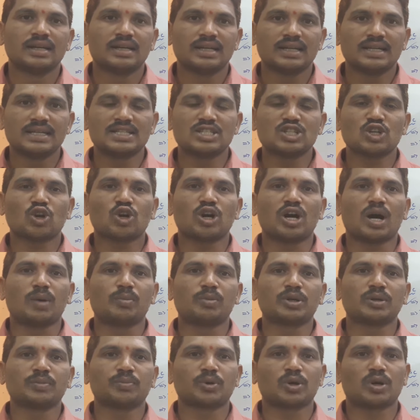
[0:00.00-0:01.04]
is a
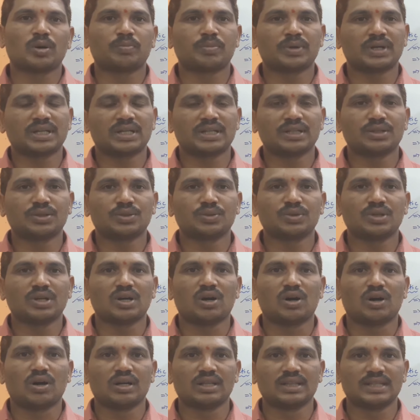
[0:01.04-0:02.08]
common property to
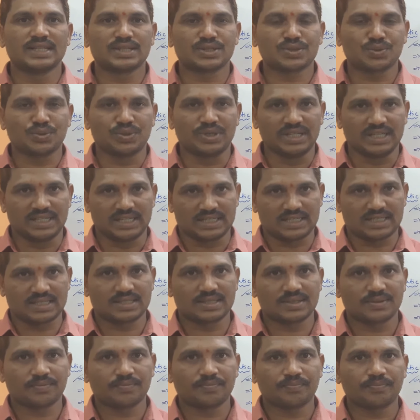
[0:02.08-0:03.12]
all the
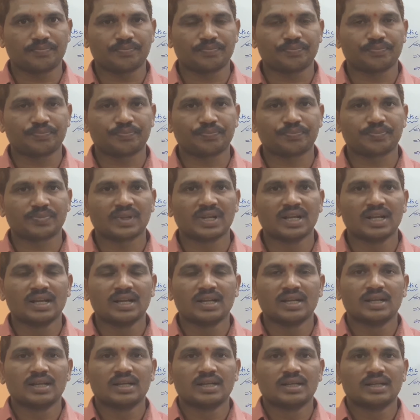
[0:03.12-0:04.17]
students.
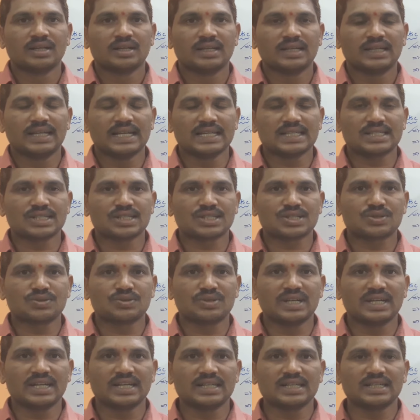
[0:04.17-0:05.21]
Each
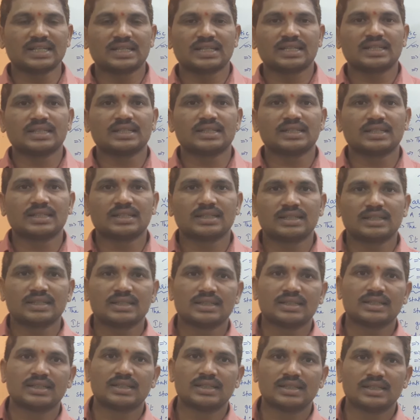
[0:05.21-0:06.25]
student
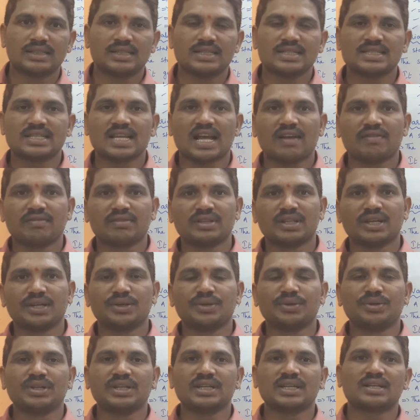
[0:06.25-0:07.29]
is having the
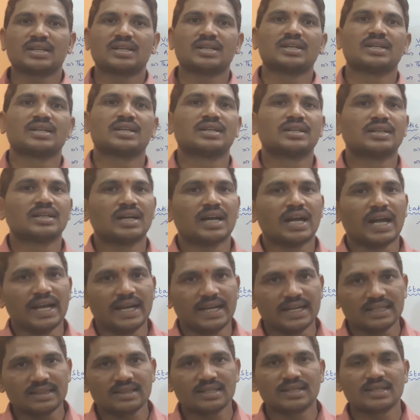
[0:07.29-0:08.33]
unique
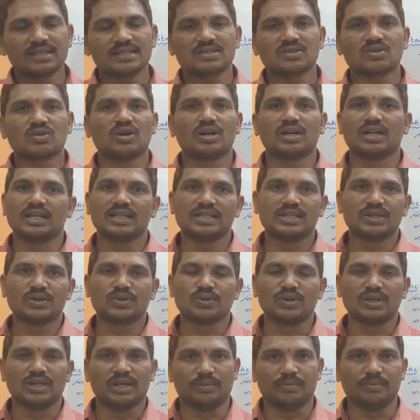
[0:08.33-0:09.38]
ID that is called as the
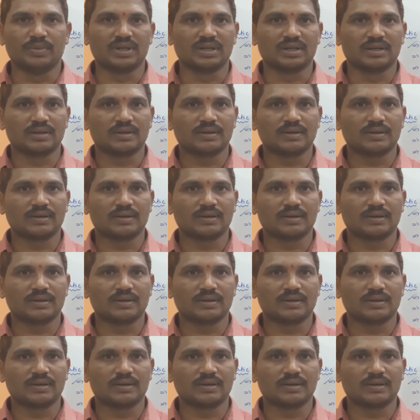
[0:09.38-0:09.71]
roll number.